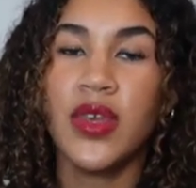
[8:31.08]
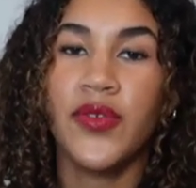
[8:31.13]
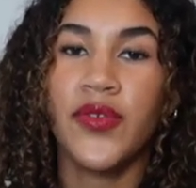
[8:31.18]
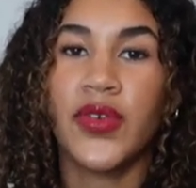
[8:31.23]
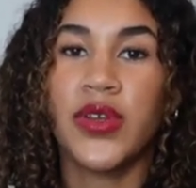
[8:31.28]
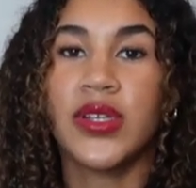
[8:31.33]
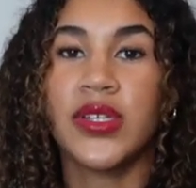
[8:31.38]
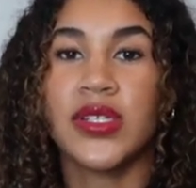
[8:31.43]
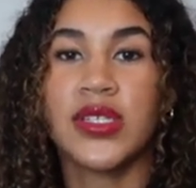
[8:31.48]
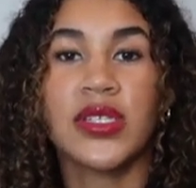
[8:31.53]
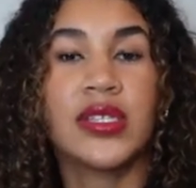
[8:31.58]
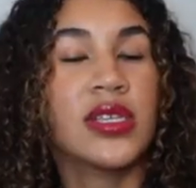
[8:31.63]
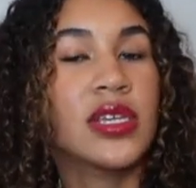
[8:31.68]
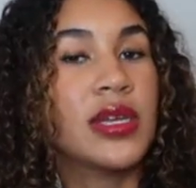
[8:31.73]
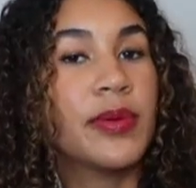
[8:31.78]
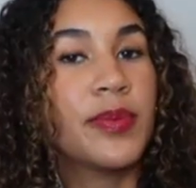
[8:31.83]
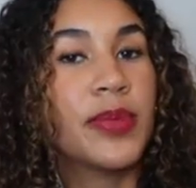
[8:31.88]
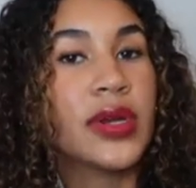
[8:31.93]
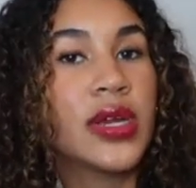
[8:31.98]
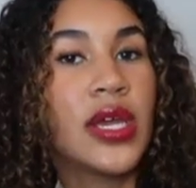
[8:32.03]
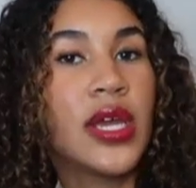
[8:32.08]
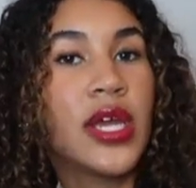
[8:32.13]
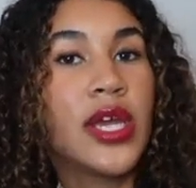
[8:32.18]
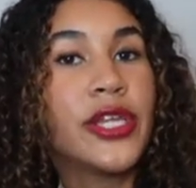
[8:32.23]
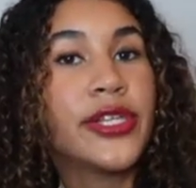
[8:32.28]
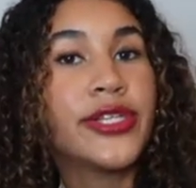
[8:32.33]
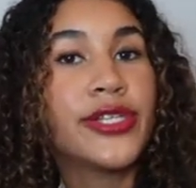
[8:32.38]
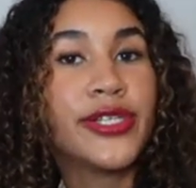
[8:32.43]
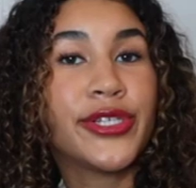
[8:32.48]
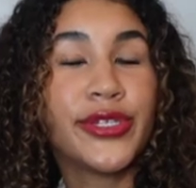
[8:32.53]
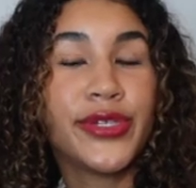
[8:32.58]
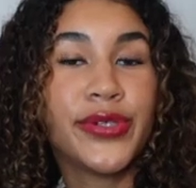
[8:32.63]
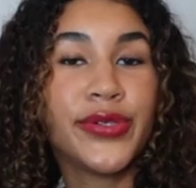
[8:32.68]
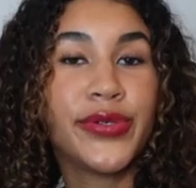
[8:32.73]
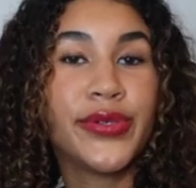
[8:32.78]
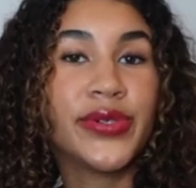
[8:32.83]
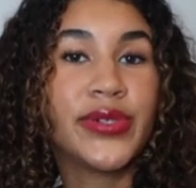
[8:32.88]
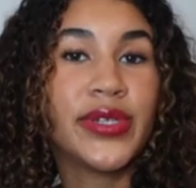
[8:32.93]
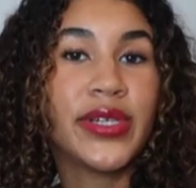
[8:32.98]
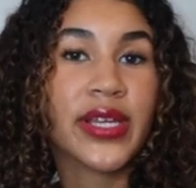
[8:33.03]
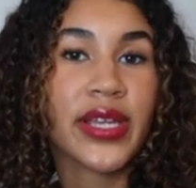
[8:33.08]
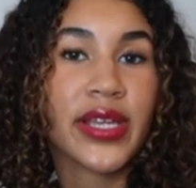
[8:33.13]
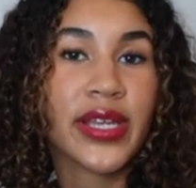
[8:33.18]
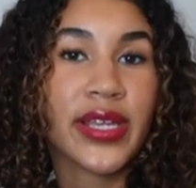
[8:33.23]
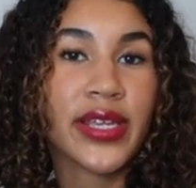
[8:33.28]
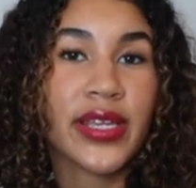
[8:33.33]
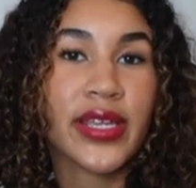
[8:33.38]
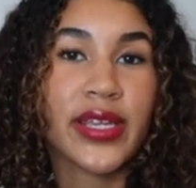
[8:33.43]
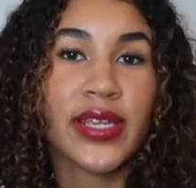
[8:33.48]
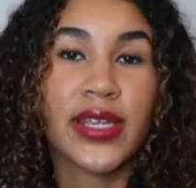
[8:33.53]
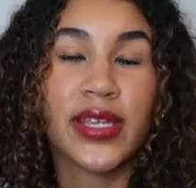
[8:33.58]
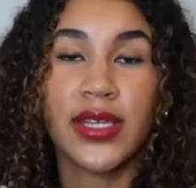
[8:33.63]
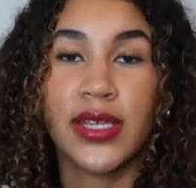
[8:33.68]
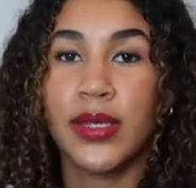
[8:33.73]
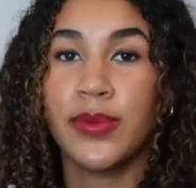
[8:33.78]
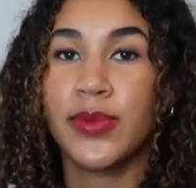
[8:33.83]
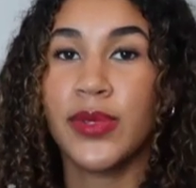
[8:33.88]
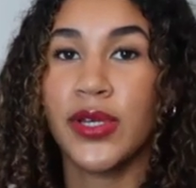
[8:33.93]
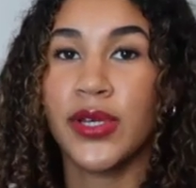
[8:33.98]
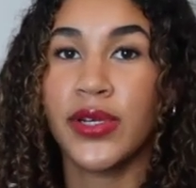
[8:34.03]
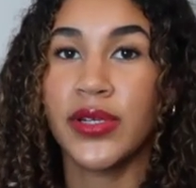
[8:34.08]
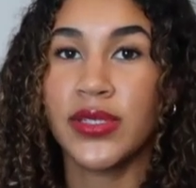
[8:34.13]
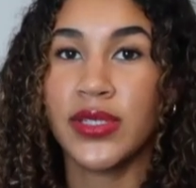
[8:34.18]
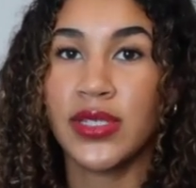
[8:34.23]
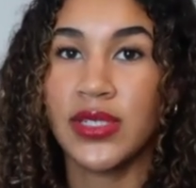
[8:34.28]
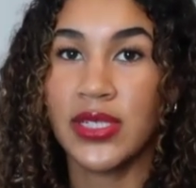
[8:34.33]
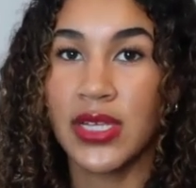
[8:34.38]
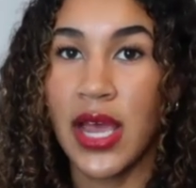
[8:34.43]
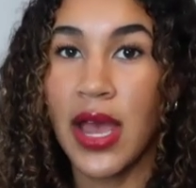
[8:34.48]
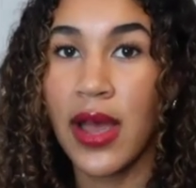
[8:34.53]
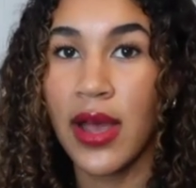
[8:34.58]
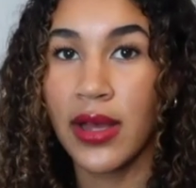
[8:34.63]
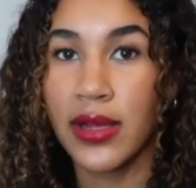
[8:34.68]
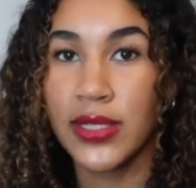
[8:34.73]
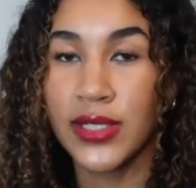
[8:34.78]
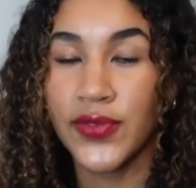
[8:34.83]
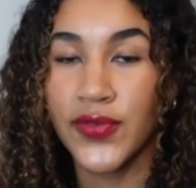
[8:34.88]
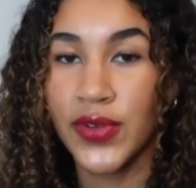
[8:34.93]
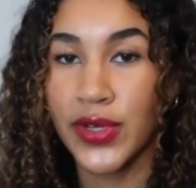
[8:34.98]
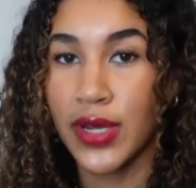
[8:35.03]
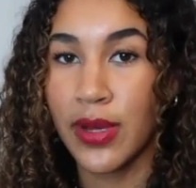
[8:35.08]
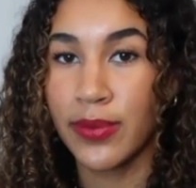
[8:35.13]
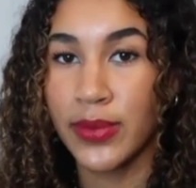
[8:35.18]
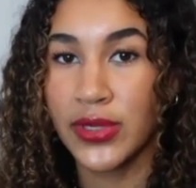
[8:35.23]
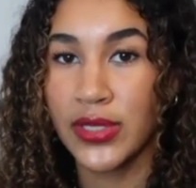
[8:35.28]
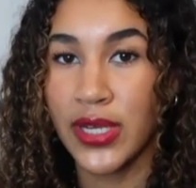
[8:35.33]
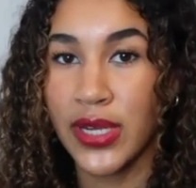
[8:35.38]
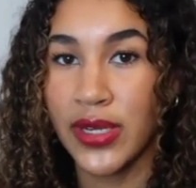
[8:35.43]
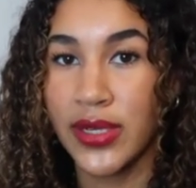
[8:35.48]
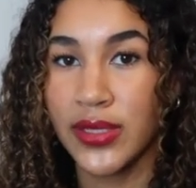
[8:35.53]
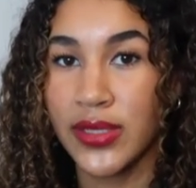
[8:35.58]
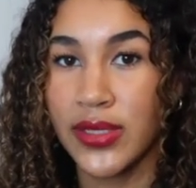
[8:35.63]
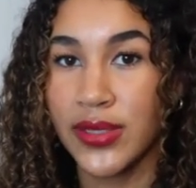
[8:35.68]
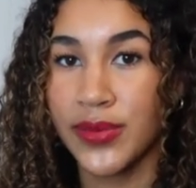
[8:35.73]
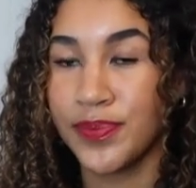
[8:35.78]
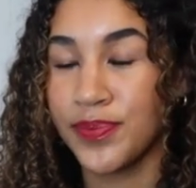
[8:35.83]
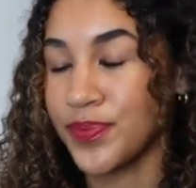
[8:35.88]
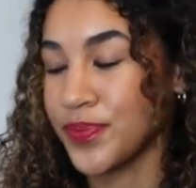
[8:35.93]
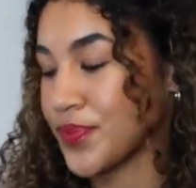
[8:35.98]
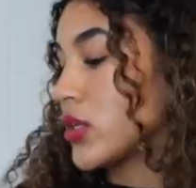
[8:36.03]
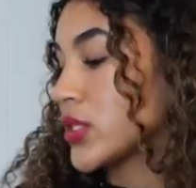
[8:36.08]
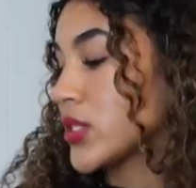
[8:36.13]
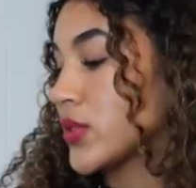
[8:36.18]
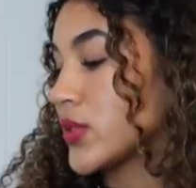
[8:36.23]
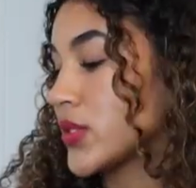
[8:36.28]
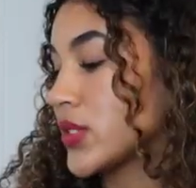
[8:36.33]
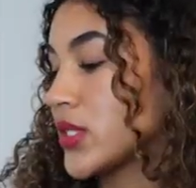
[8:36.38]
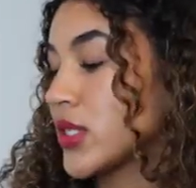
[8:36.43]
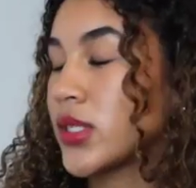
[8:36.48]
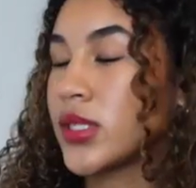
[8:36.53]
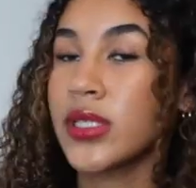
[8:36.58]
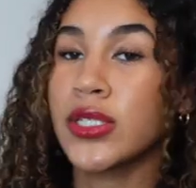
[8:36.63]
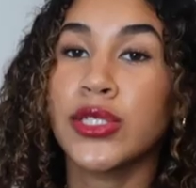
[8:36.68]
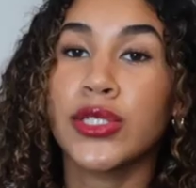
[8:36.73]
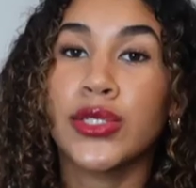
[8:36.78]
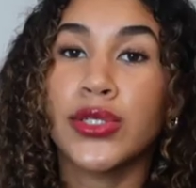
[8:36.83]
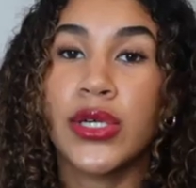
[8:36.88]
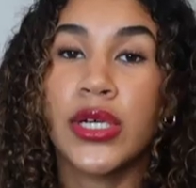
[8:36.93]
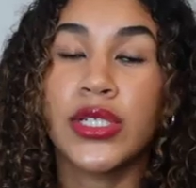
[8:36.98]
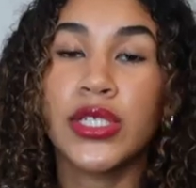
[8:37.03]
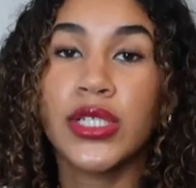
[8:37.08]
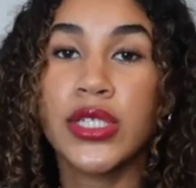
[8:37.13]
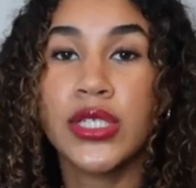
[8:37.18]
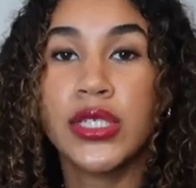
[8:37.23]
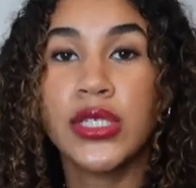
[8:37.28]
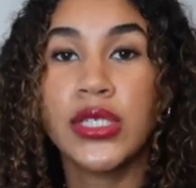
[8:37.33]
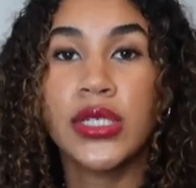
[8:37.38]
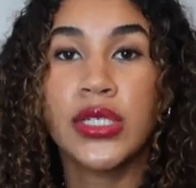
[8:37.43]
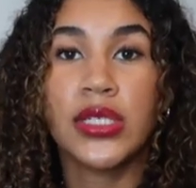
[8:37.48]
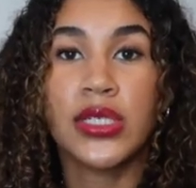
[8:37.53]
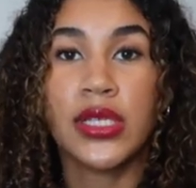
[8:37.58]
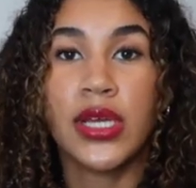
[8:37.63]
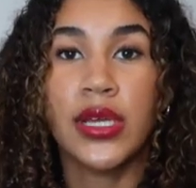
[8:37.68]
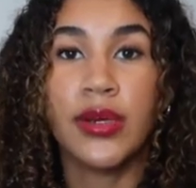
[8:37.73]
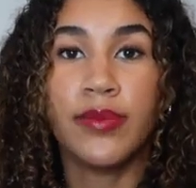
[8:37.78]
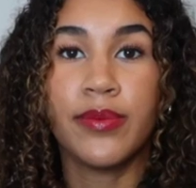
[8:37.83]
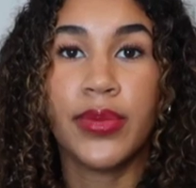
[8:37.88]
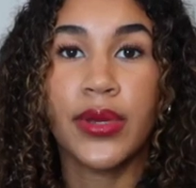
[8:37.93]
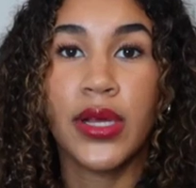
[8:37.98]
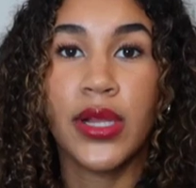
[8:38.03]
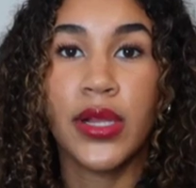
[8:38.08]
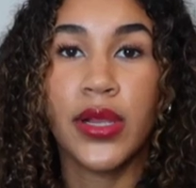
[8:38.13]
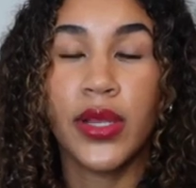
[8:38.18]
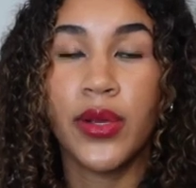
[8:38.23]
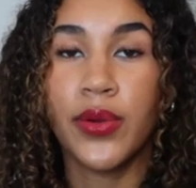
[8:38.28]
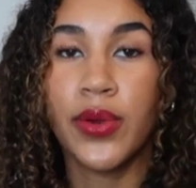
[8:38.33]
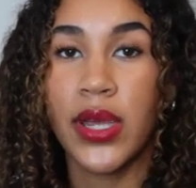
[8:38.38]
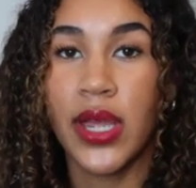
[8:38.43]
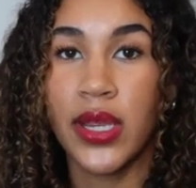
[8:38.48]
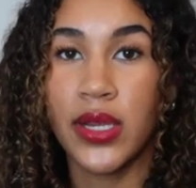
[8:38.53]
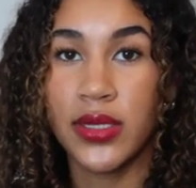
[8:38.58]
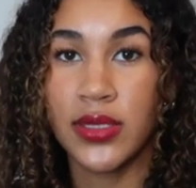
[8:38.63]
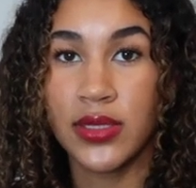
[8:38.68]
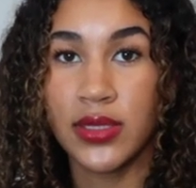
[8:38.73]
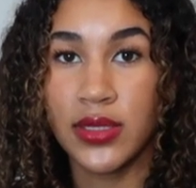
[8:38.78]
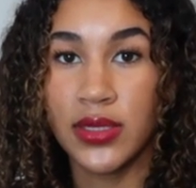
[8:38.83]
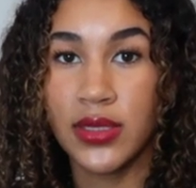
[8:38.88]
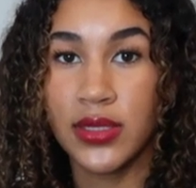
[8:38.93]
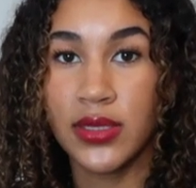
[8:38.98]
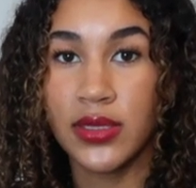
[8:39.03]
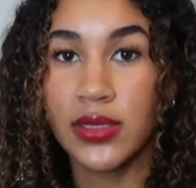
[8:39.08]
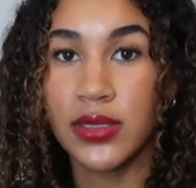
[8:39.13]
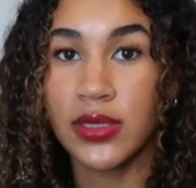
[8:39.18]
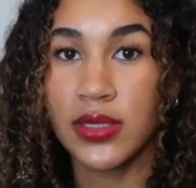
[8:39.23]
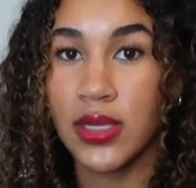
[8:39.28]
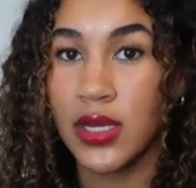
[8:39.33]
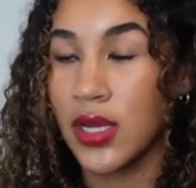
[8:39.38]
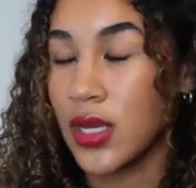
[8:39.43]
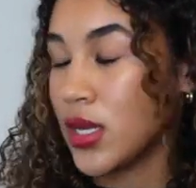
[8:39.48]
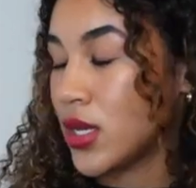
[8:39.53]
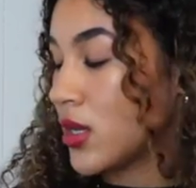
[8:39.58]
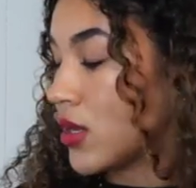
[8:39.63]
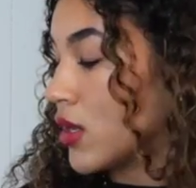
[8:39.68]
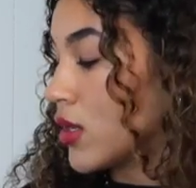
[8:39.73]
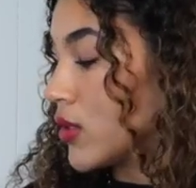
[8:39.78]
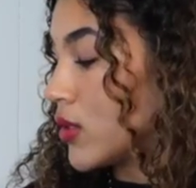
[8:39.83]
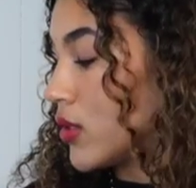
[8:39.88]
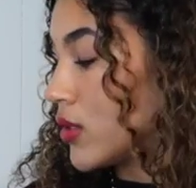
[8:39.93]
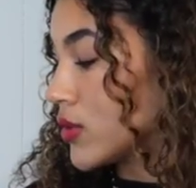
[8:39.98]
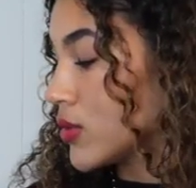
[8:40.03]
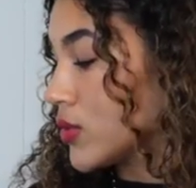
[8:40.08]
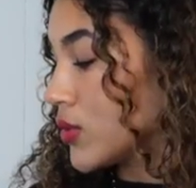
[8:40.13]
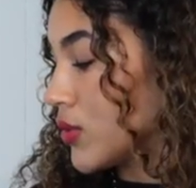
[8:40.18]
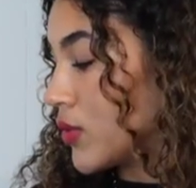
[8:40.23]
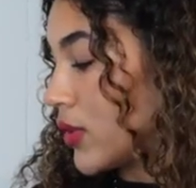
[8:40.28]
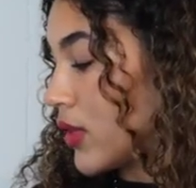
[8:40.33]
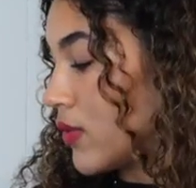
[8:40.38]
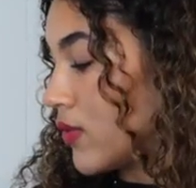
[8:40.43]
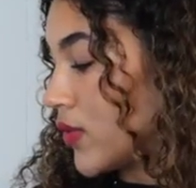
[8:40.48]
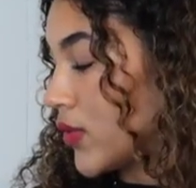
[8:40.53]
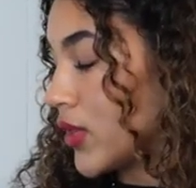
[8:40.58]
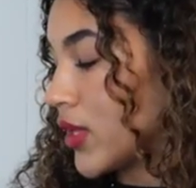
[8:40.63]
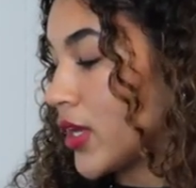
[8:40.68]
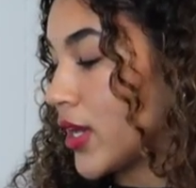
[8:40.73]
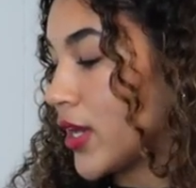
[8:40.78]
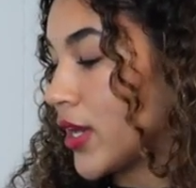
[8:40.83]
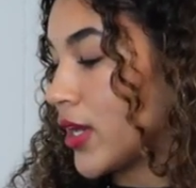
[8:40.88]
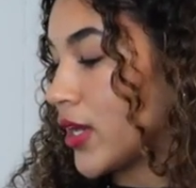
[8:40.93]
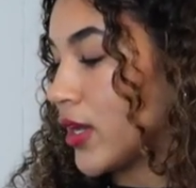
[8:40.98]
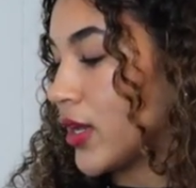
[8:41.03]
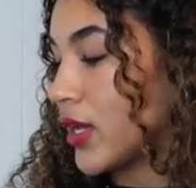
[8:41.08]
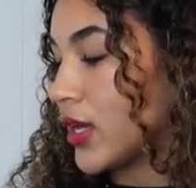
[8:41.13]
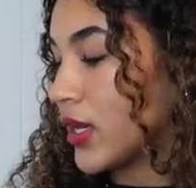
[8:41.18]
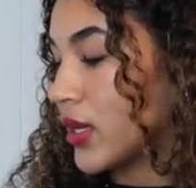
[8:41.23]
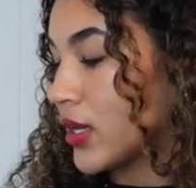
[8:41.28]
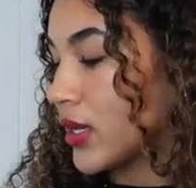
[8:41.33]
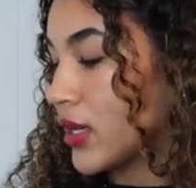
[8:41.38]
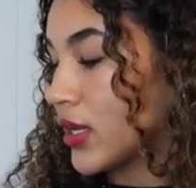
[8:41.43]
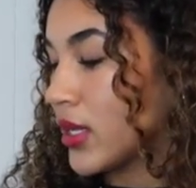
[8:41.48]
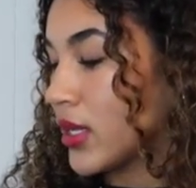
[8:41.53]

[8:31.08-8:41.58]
for any sleep to keep the curls intact for a couple days. Also, silk scrunchies and pillowcases are also great for the hair.